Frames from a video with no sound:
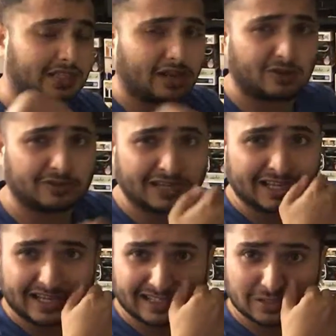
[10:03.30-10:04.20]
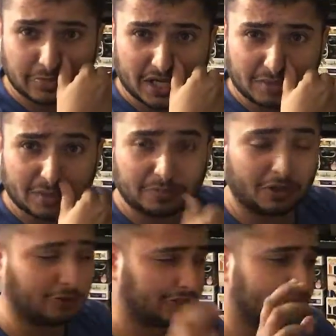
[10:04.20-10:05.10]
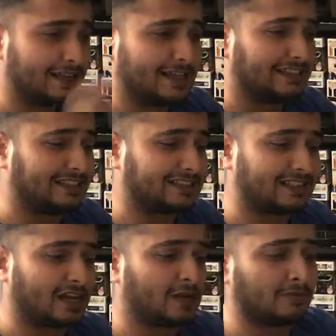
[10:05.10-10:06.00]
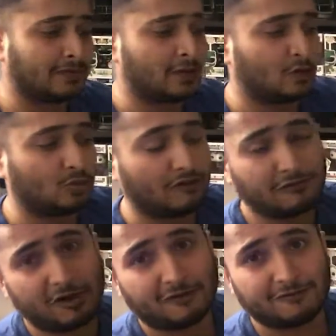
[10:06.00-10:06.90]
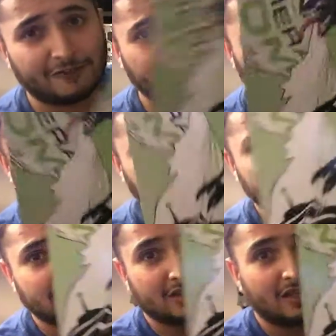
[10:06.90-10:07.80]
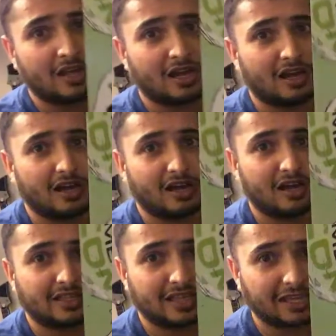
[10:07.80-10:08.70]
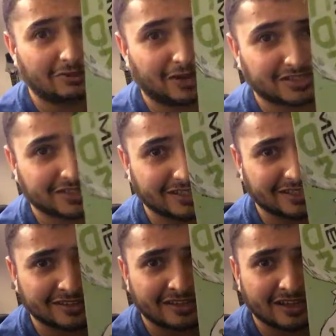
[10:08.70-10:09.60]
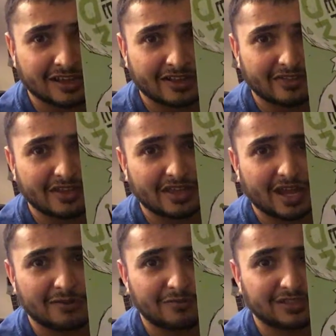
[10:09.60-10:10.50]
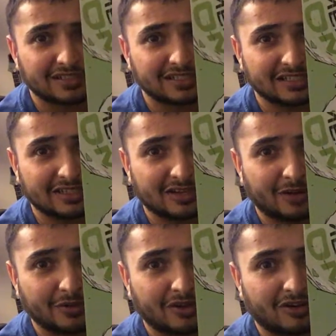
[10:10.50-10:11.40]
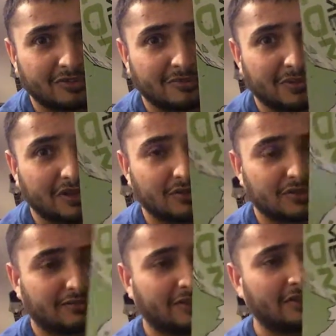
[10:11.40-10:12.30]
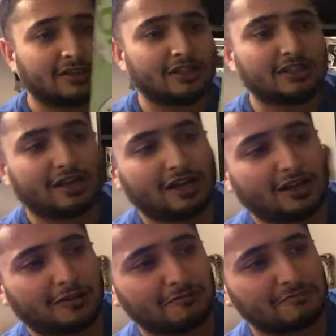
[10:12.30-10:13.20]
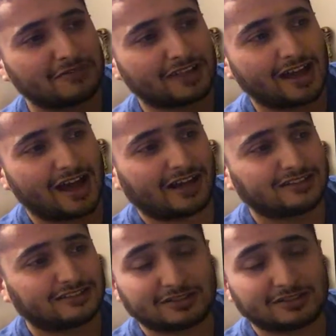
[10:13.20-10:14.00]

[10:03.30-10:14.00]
down in the Spider-Man pose. This time we've got Venom gate crashing the Emerald City Comic-Con by the looks of it. And I'm